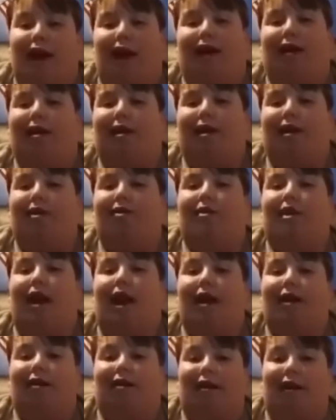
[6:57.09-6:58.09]
and I'll see you
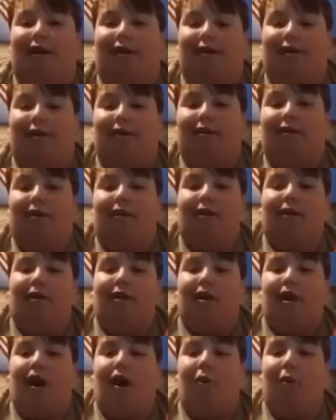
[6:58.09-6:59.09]
guys later.
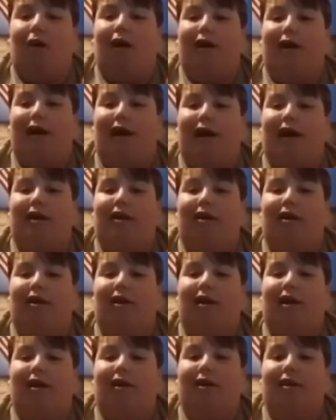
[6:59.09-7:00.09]
Always eat
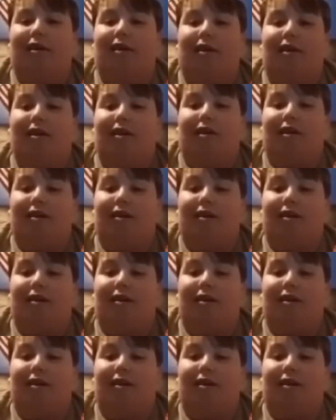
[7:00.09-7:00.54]
good,